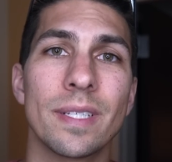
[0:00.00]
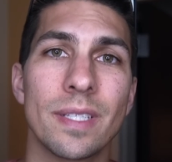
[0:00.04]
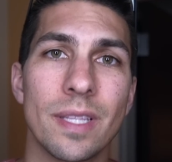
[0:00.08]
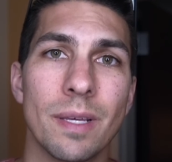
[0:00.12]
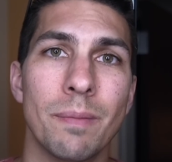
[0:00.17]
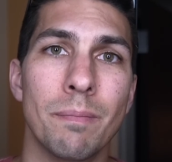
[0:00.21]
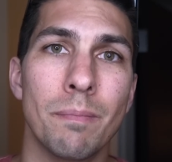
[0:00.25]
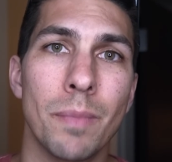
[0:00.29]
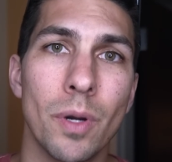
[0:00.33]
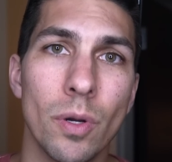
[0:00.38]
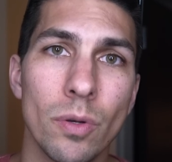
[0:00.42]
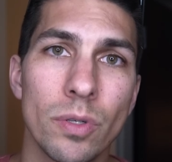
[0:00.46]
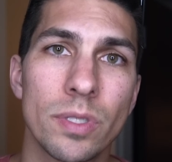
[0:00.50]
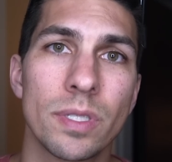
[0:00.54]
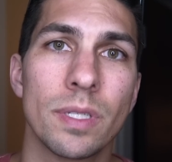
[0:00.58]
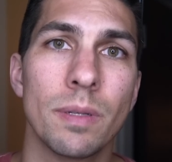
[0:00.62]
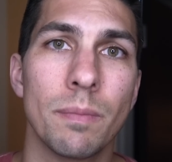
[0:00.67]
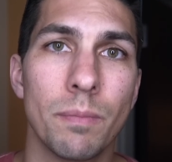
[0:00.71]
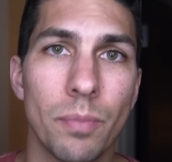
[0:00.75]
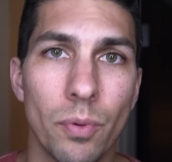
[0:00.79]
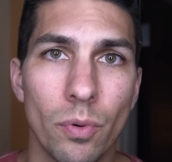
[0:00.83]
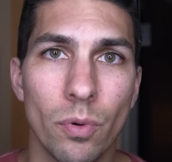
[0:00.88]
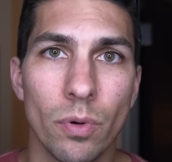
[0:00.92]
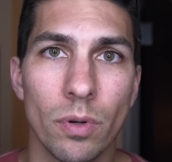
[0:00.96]
is the most
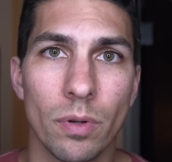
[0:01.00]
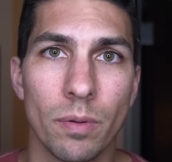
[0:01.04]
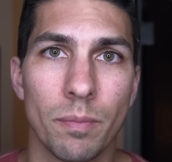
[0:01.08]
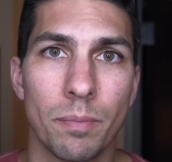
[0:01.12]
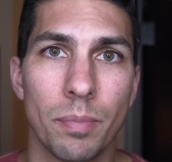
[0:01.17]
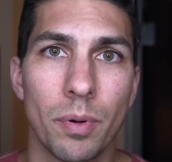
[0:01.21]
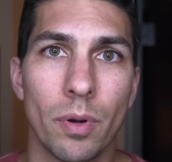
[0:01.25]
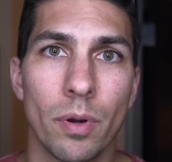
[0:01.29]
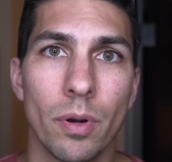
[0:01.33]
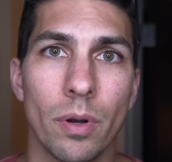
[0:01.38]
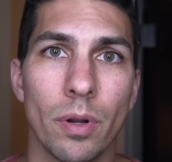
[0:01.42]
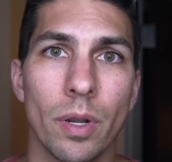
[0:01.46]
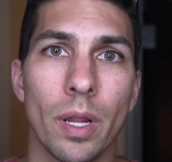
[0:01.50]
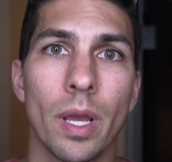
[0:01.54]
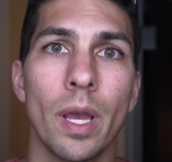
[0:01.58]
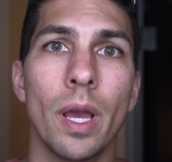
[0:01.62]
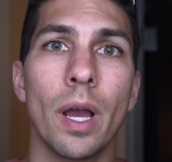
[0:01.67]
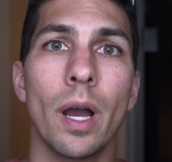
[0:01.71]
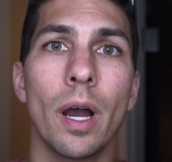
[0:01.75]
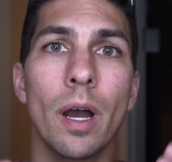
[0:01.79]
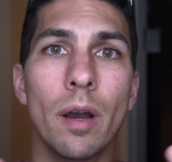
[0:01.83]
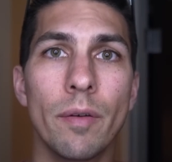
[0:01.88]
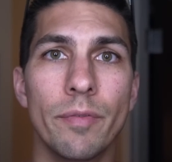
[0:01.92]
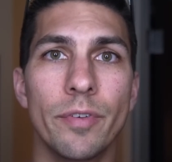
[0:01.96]
important part
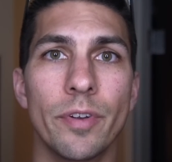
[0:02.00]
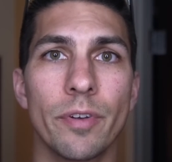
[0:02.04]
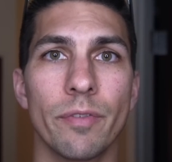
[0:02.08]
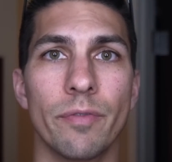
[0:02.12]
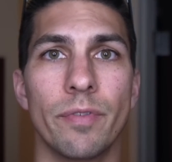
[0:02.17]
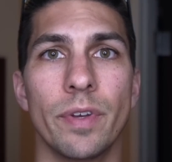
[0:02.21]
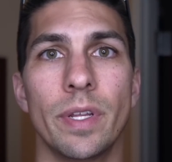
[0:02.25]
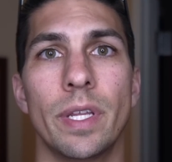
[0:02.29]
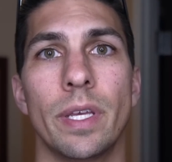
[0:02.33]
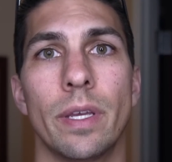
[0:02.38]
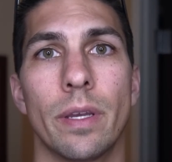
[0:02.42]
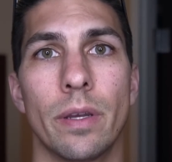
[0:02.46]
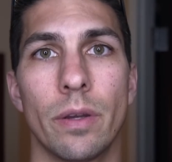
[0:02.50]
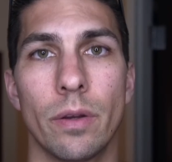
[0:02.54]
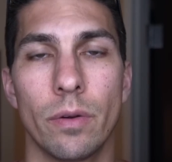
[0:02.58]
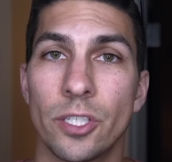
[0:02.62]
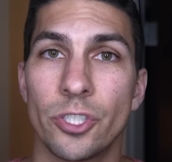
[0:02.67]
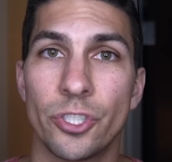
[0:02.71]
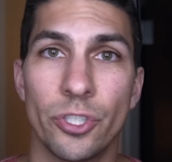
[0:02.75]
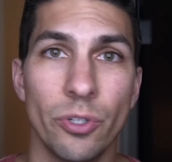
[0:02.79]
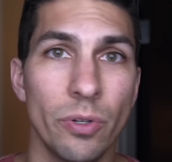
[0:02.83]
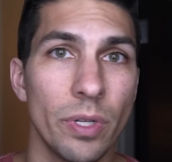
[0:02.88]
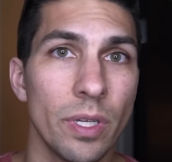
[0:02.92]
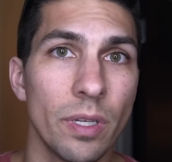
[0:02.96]
of your video.
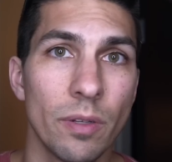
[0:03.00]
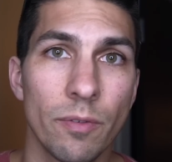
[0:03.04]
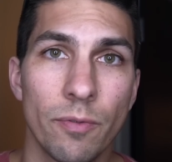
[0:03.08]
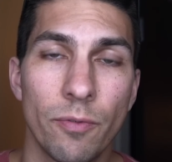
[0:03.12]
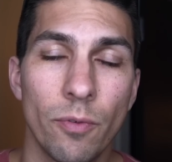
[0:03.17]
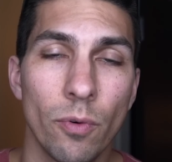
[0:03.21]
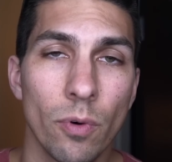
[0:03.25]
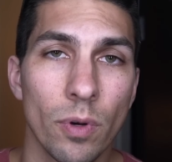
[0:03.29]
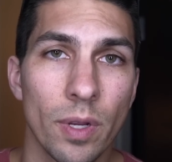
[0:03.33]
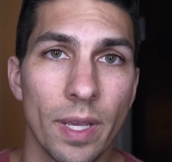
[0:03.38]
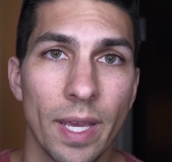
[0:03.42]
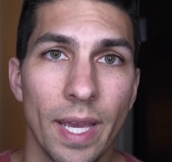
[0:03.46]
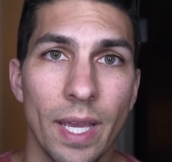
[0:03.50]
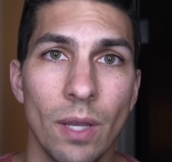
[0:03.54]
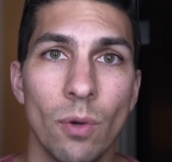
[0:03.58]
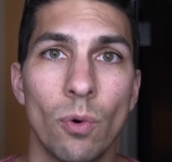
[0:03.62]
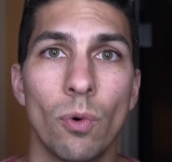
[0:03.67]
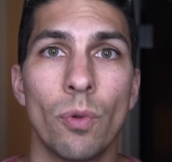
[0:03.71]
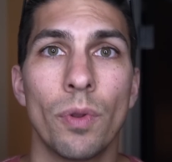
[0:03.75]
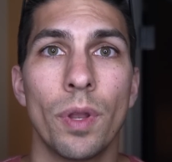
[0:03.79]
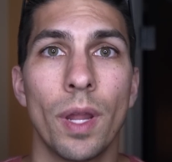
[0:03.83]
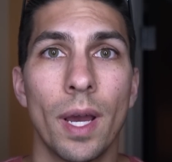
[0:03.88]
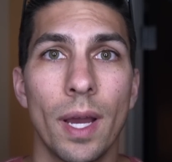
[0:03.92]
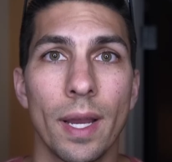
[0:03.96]
Shooting in 4K
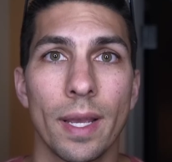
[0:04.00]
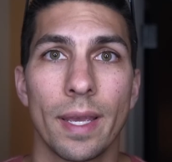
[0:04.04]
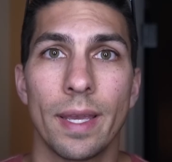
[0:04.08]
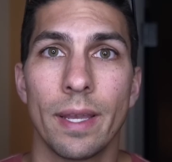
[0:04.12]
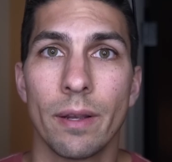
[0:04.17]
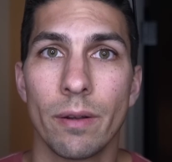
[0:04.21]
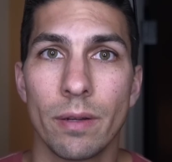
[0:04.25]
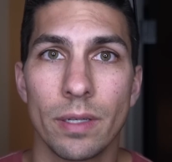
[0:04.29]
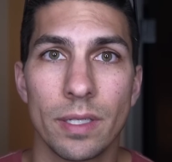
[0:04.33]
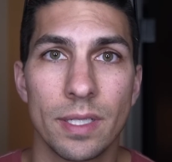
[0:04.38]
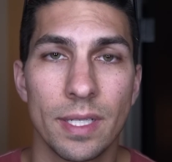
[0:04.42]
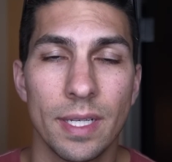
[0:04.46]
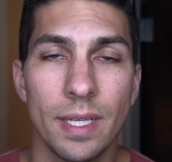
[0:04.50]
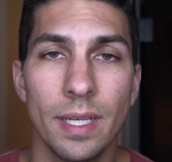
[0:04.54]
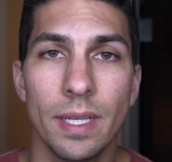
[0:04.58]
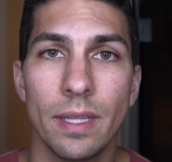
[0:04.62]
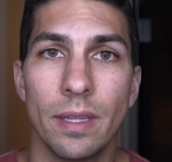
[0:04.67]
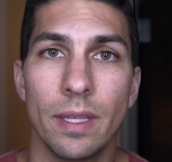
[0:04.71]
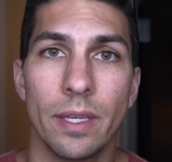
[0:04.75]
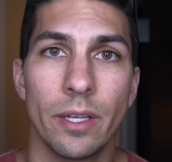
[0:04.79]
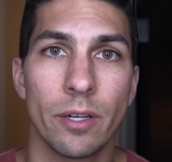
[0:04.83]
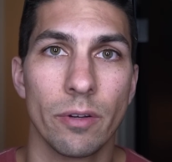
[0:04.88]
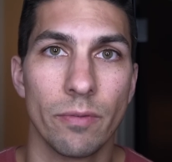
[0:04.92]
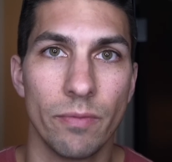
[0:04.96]
will not guarantee
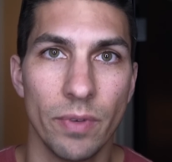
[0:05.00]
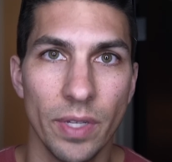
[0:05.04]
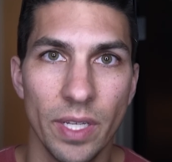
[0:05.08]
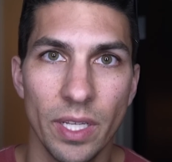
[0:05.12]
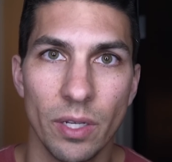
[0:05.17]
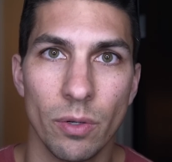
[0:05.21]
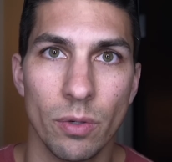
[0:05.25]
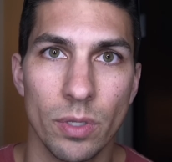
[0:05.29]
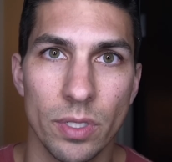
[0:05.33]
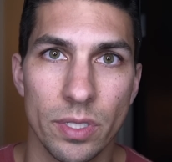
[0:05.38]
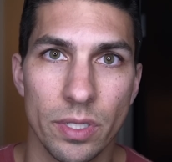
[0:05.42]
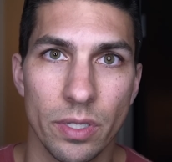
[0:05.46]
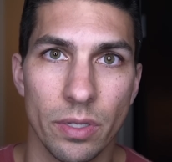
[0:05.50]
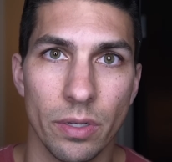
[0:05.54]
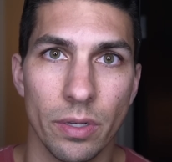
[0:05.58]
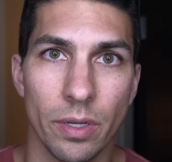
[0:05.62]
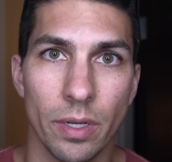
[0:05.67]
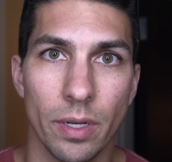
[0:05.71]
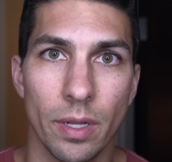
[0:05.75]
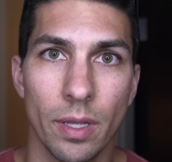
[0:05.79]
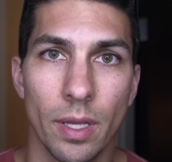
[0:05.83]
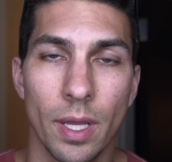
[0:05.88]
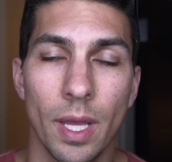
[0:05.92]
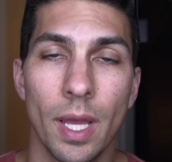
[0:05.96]
that your video is
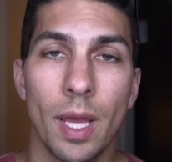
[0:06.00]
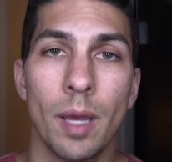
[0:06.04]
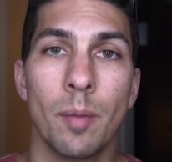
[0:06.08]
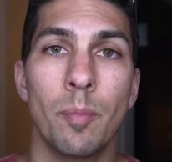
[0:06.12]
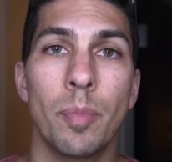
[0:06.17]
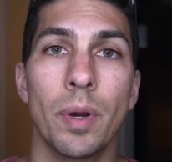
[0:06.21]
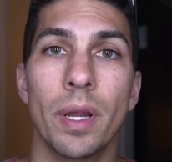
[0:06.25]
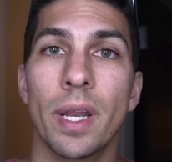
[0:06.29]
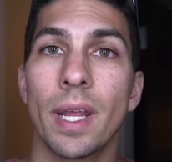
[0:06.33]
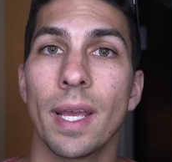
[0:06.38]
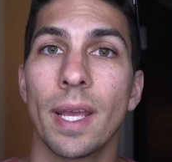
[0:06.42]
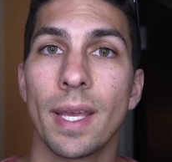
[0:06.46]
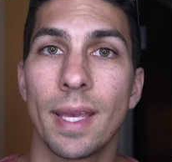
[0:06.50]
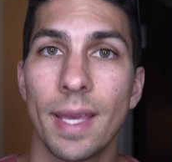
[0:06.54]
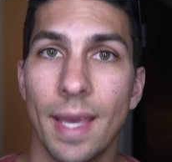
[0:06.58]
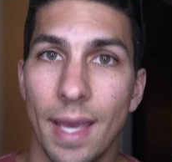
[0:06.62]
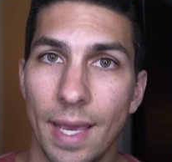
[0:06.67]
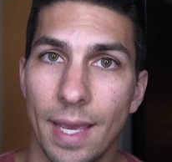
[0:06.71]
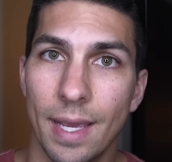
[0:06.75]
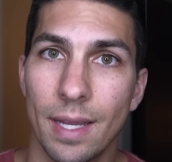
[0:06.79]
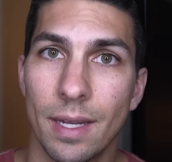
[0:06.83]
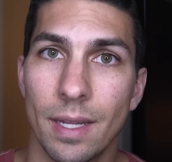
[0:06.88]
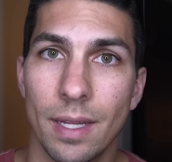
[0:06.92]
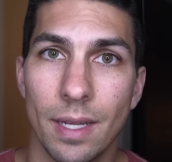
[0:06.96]
good, but it
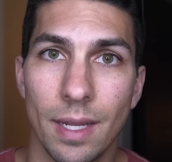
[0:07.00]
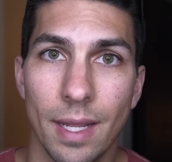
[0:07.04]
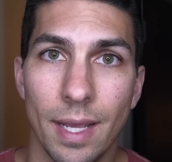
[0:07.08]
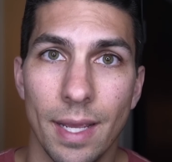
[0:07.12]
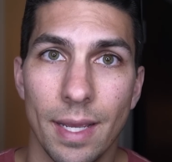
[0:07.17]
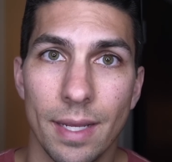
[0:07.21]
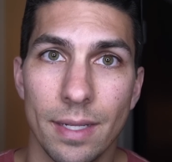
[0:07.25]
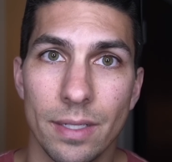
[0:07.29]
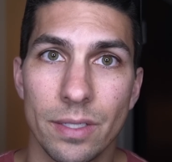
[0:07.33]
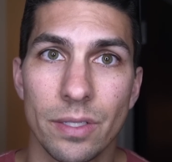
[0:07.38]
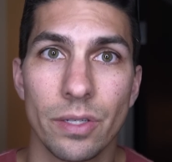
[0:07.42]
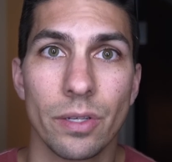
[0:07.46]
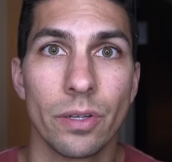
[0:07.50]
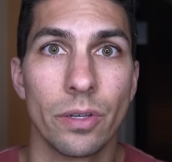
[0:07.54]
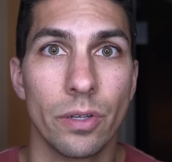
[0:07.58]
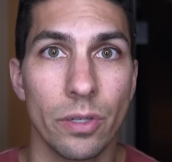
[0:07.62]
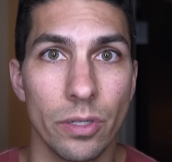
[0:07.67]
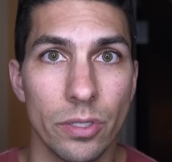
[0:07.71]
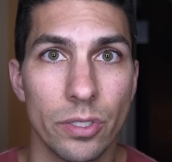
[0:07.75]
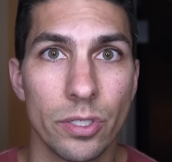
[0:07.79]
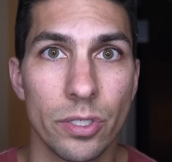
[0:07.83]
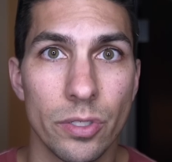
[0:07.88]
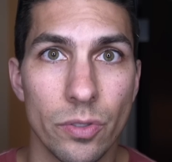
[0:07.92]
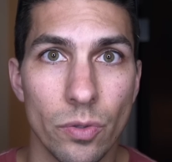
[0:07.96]
can enhance a
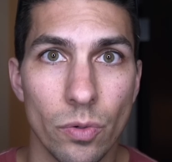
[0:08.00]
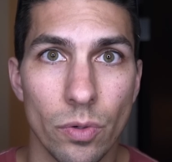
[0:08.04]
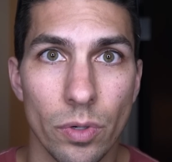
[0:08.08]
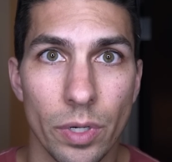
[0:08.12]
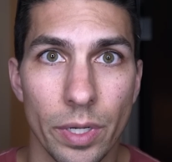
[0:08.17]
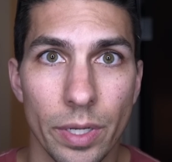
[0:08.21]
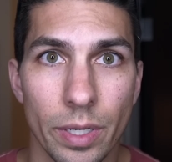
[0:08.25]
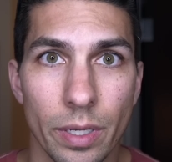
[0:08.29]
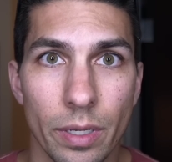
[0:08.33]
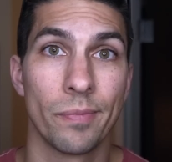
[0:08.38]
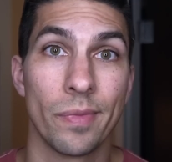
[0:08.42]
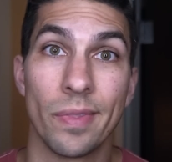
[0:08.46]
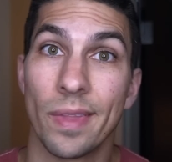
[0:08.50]
good story.